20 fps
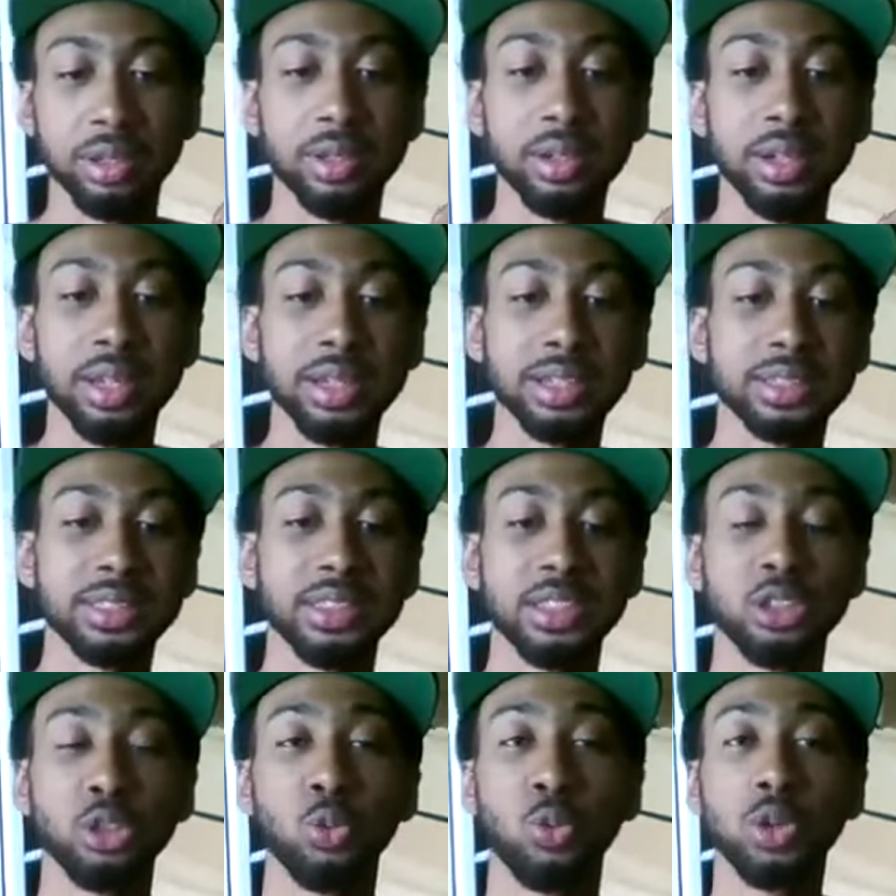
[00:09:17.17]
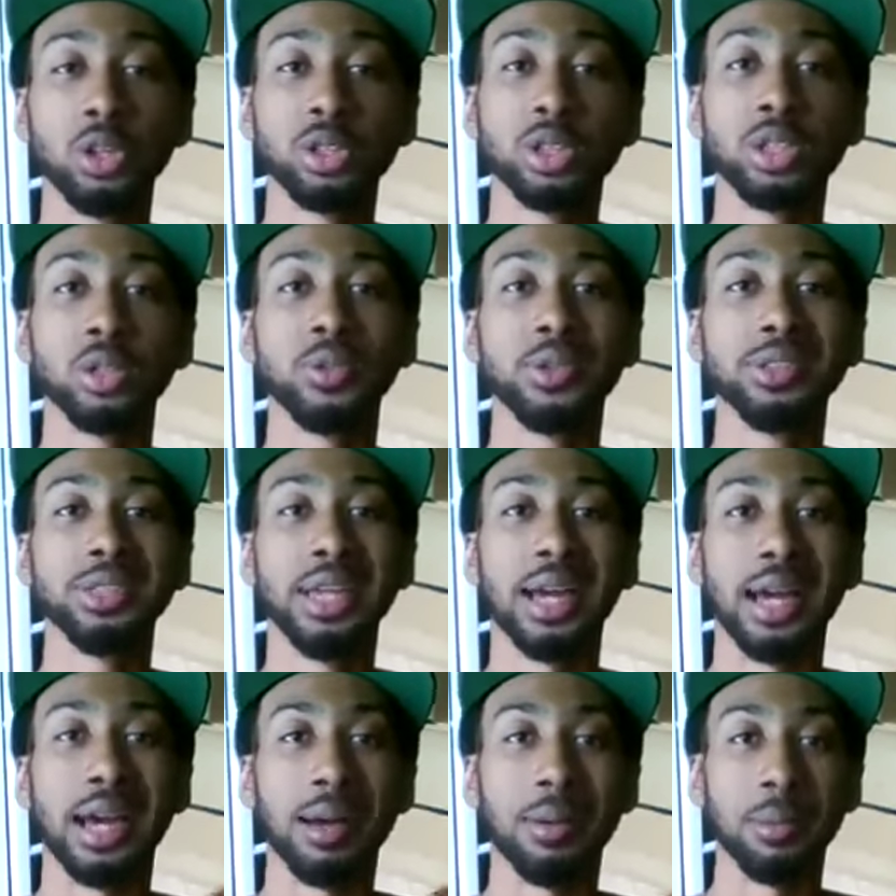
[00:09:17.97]
Next is working with
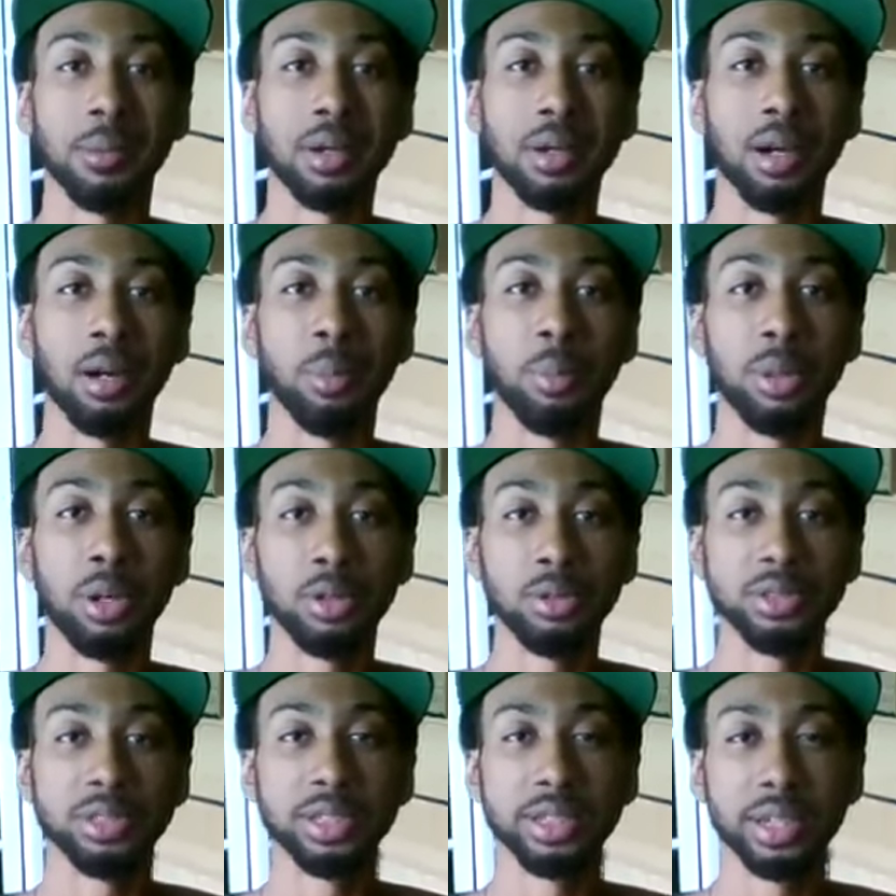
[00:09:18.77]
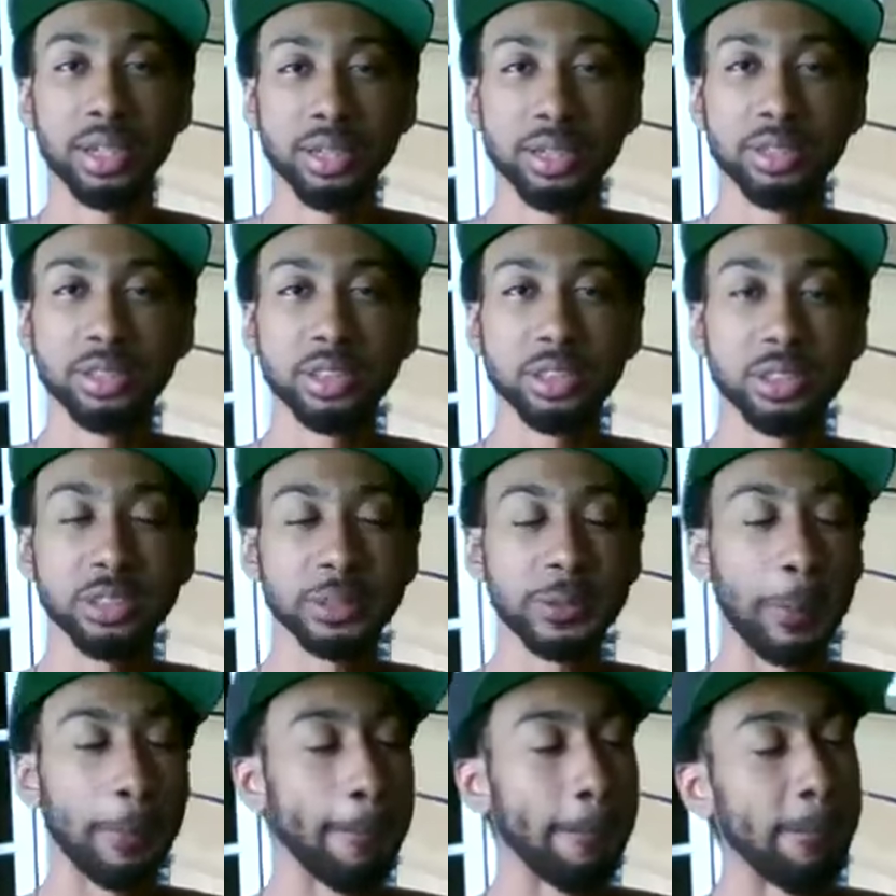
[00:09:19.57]
the opposing
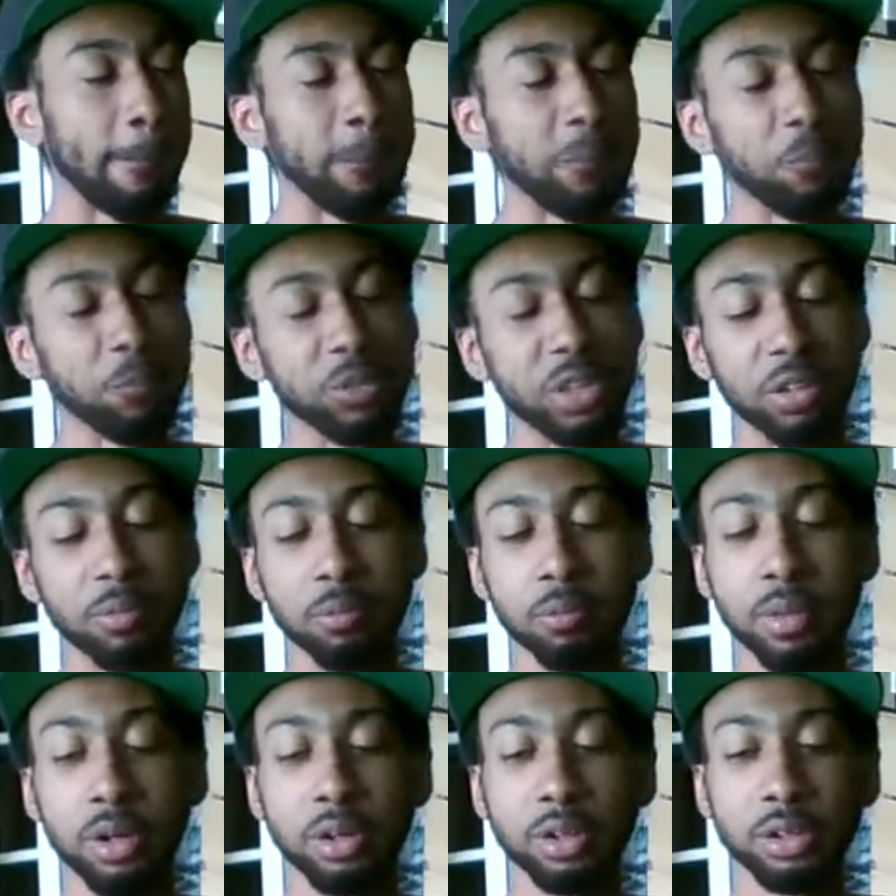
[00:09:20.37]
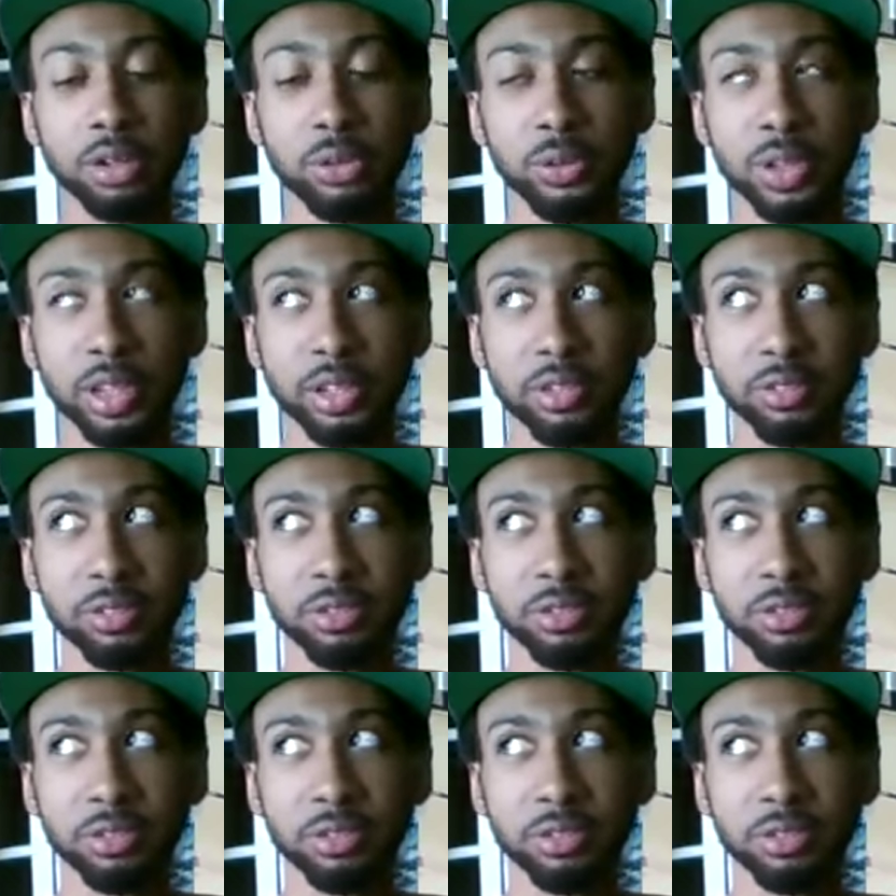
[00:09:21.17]
energies. If Mercury,